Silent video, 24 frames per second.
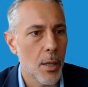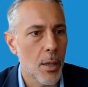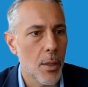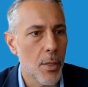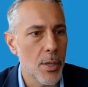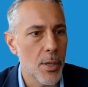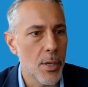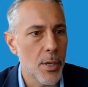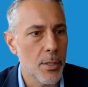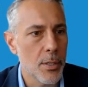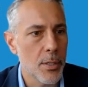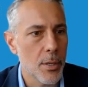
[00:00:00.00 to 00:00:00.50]

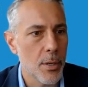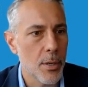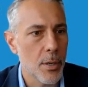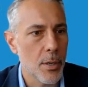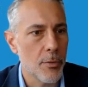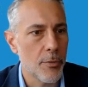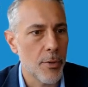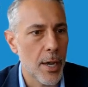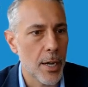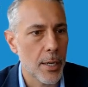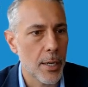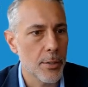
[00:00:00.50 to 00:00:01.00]
These are
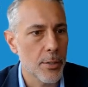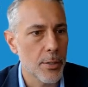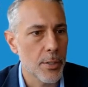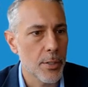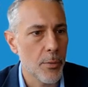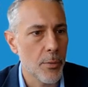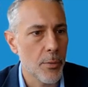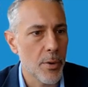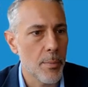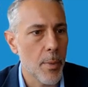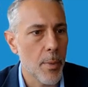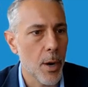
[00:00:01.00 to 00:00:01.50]
factors that
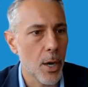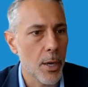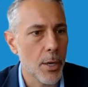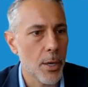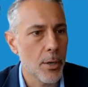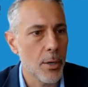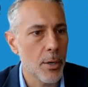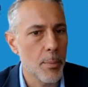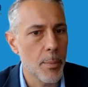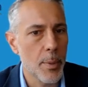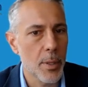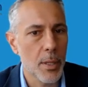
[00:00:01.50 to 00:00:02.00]
we
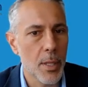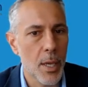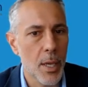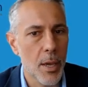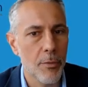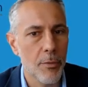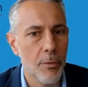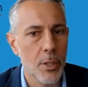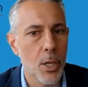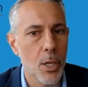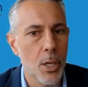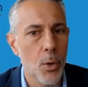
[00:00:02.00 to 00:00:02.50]
monitor, but they have
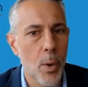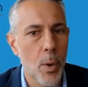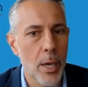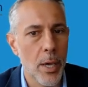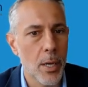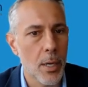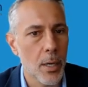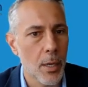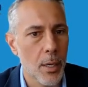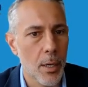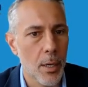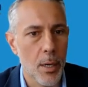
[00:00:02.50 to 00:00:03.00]
a low
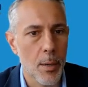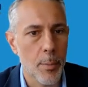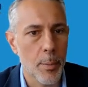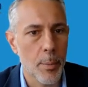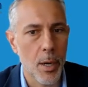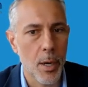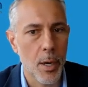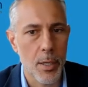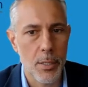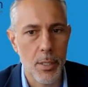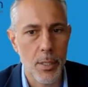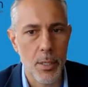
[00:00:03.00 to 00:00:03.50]
weighting in our
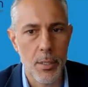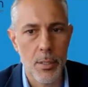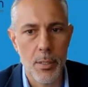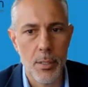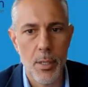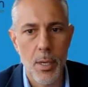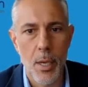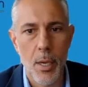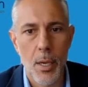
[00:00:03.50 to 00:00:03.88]
process.